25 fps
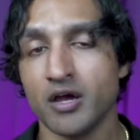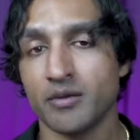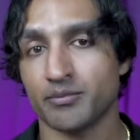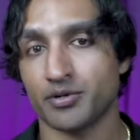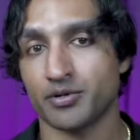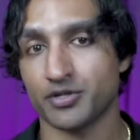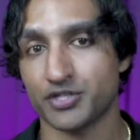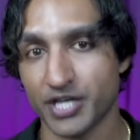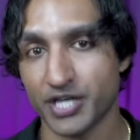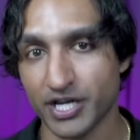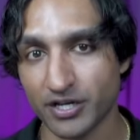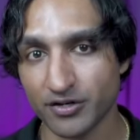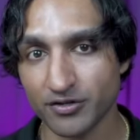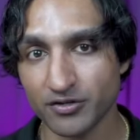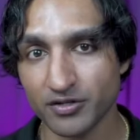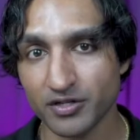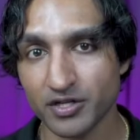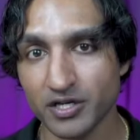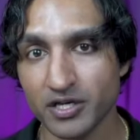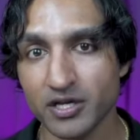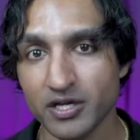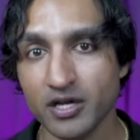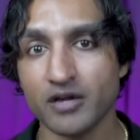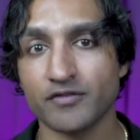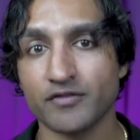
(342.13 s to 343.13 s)

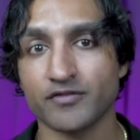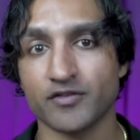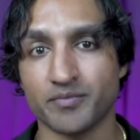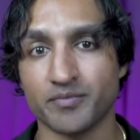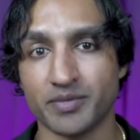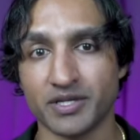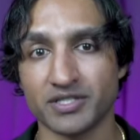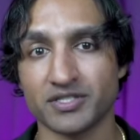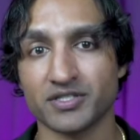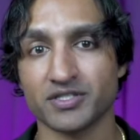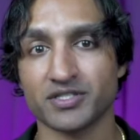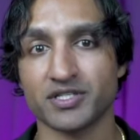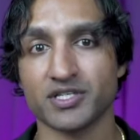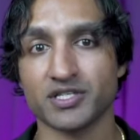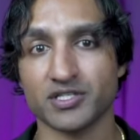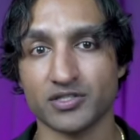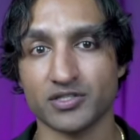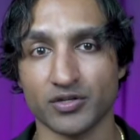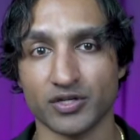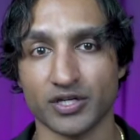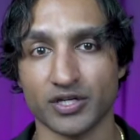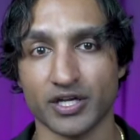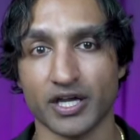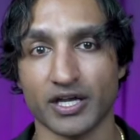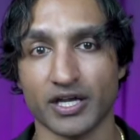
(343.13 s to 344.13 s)
particularly for businesses
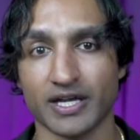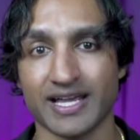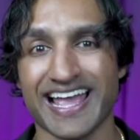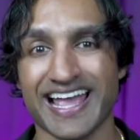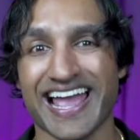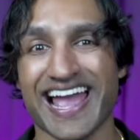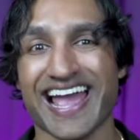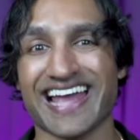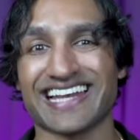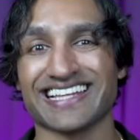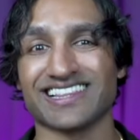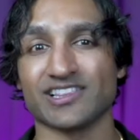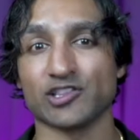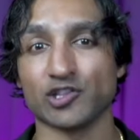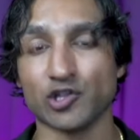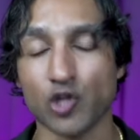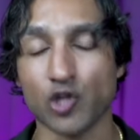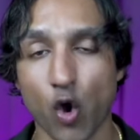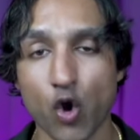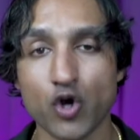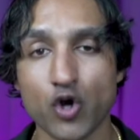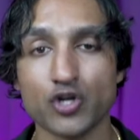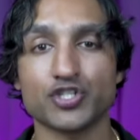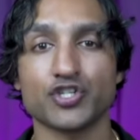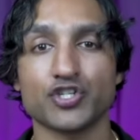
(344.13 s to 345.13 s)
looking at
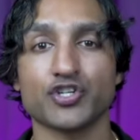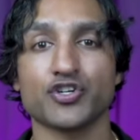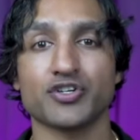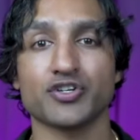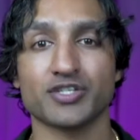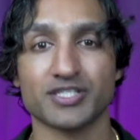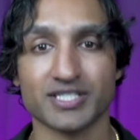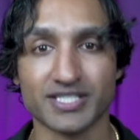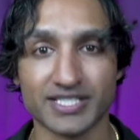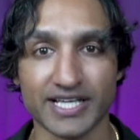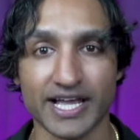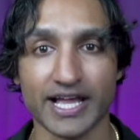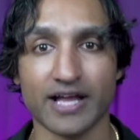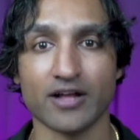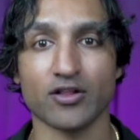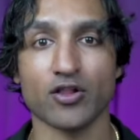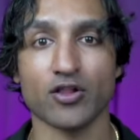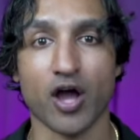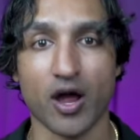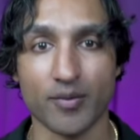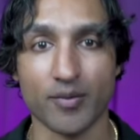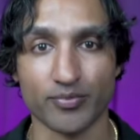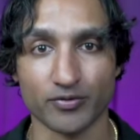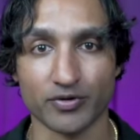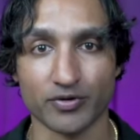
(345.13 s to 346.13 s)
larger scale
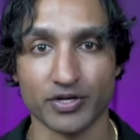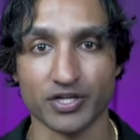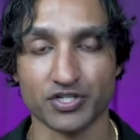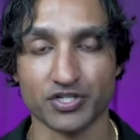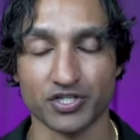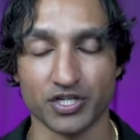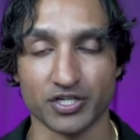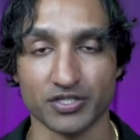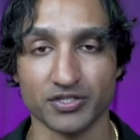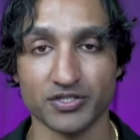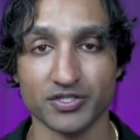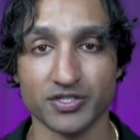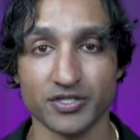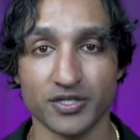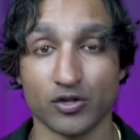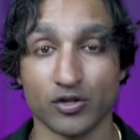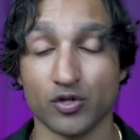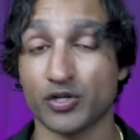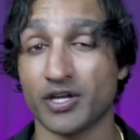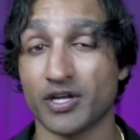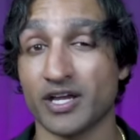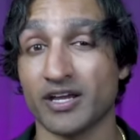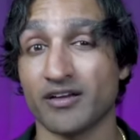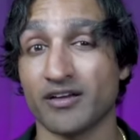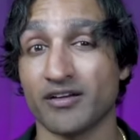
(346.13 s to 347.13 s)
operations,
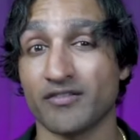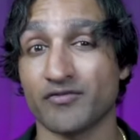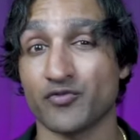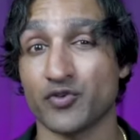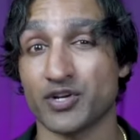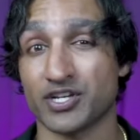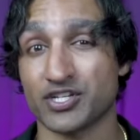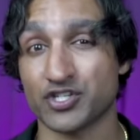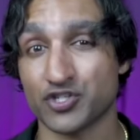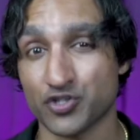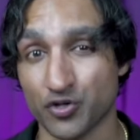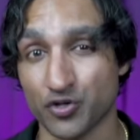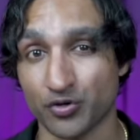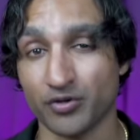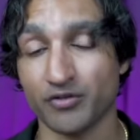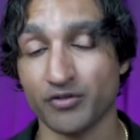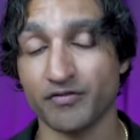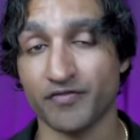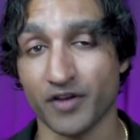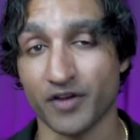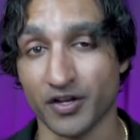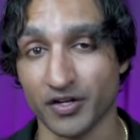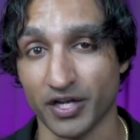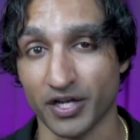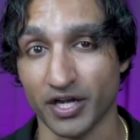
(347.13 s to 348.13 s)
looking for external
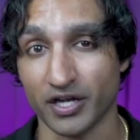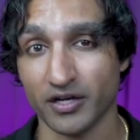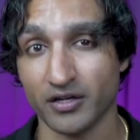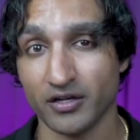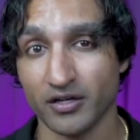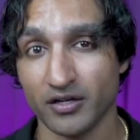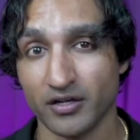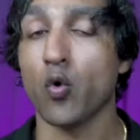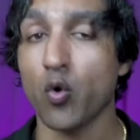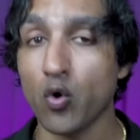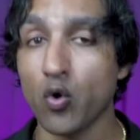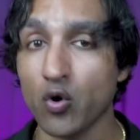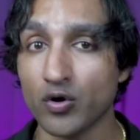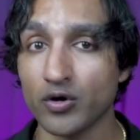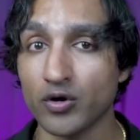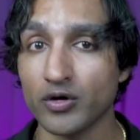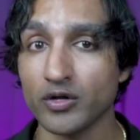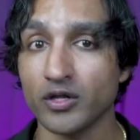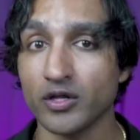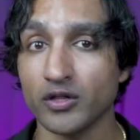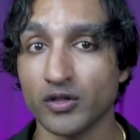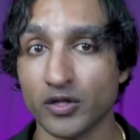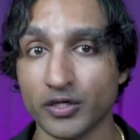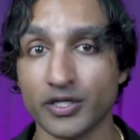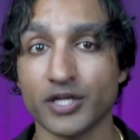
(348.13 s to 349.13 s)
funding,
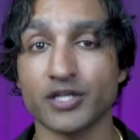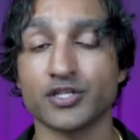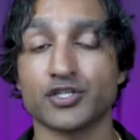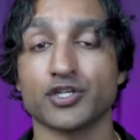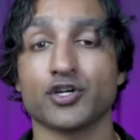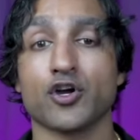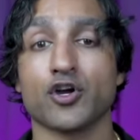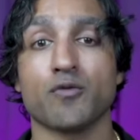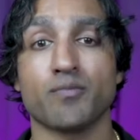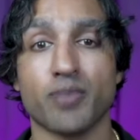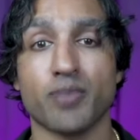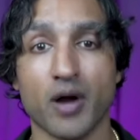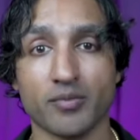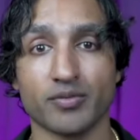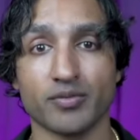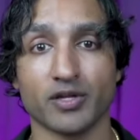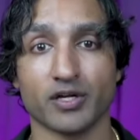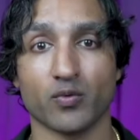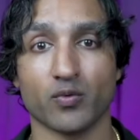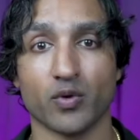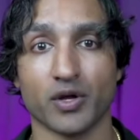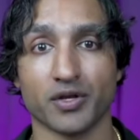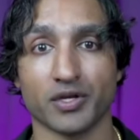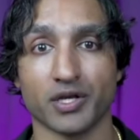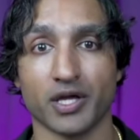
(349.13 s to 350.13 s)
or looking to go public
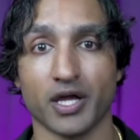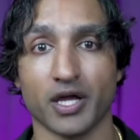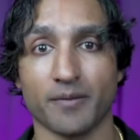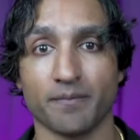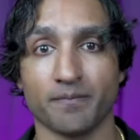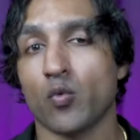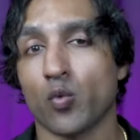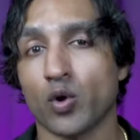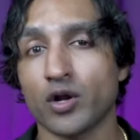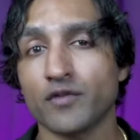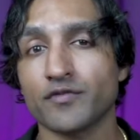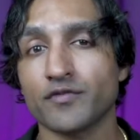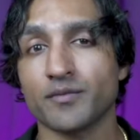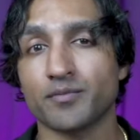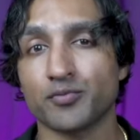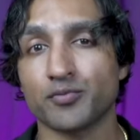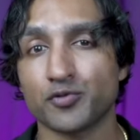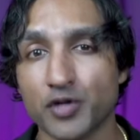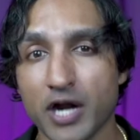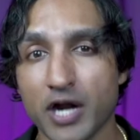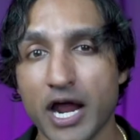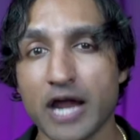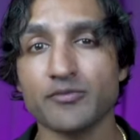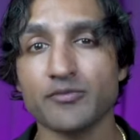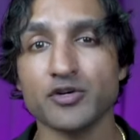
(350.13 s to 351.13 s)
one day. One of the
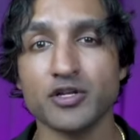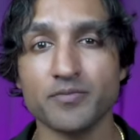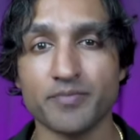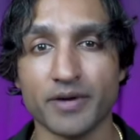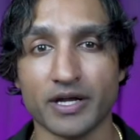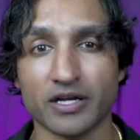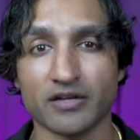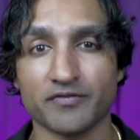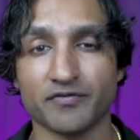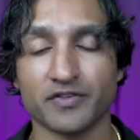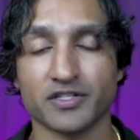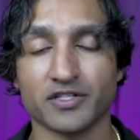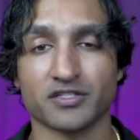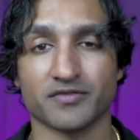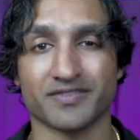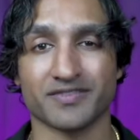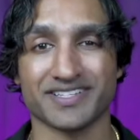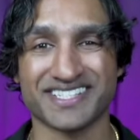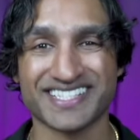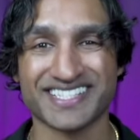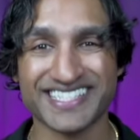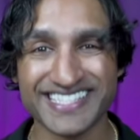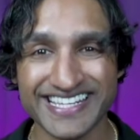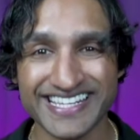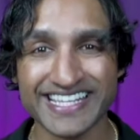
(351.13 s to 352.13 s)
primary benefits of a
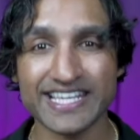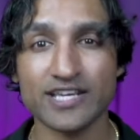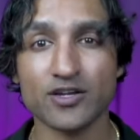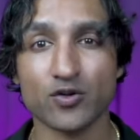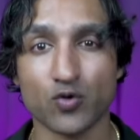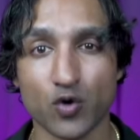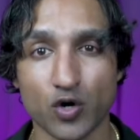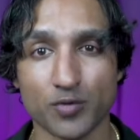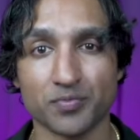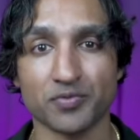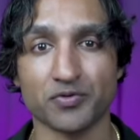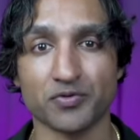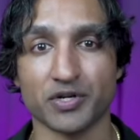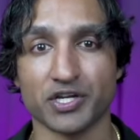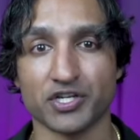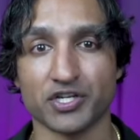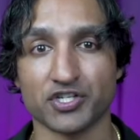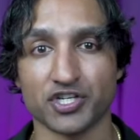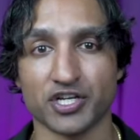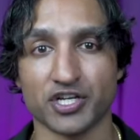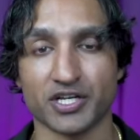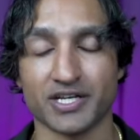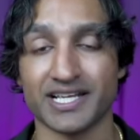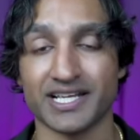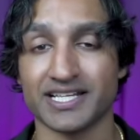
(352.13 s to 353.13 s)
C
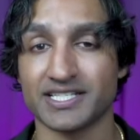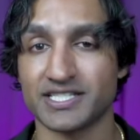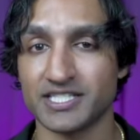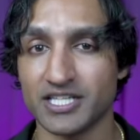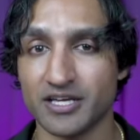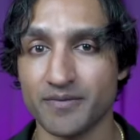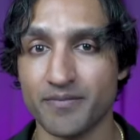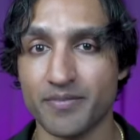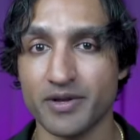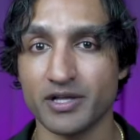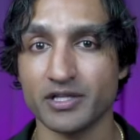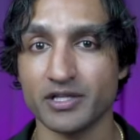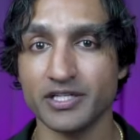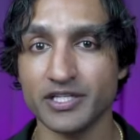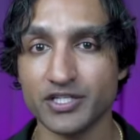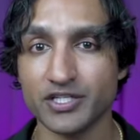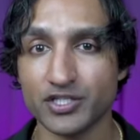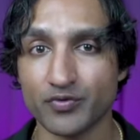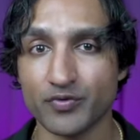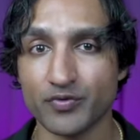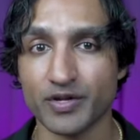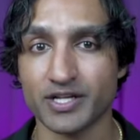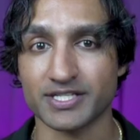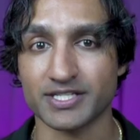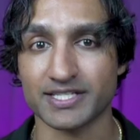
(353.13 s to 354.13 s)
corporation is the ability
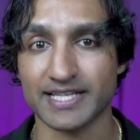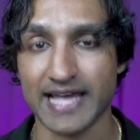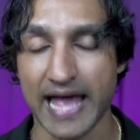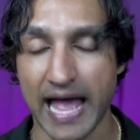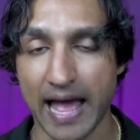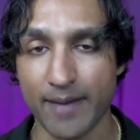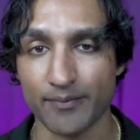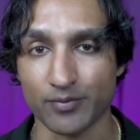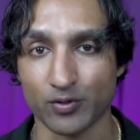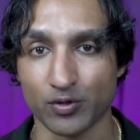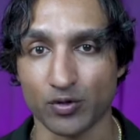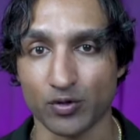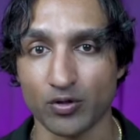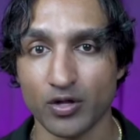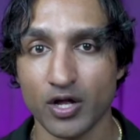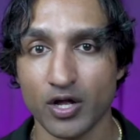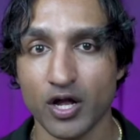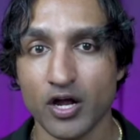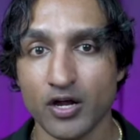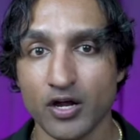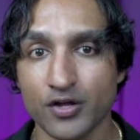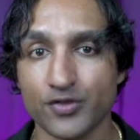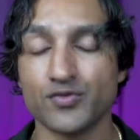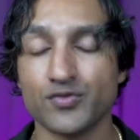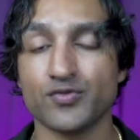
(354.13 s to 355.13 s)
to raise capital
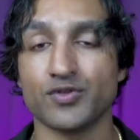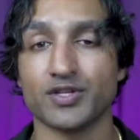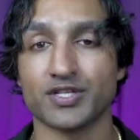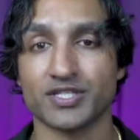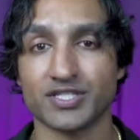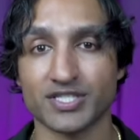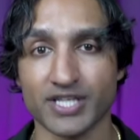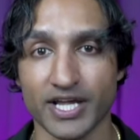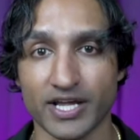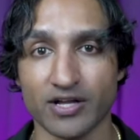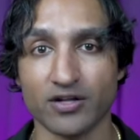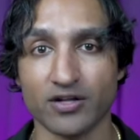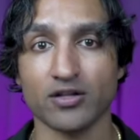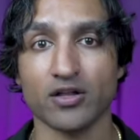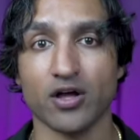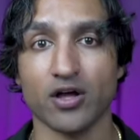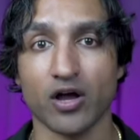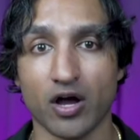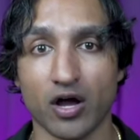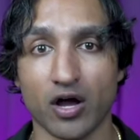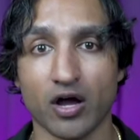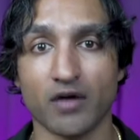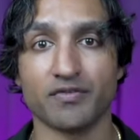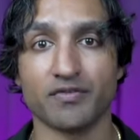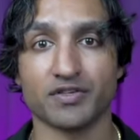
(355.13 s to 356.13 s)
through the sale
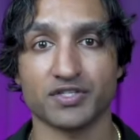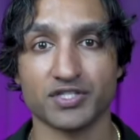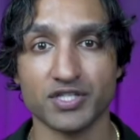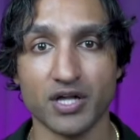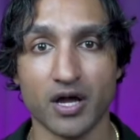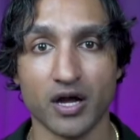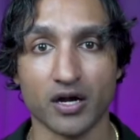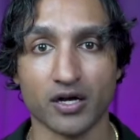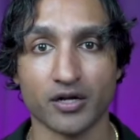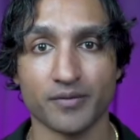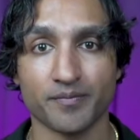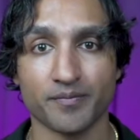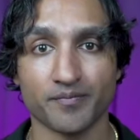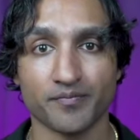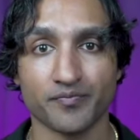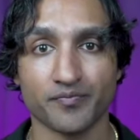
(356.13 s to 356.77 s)
of stock.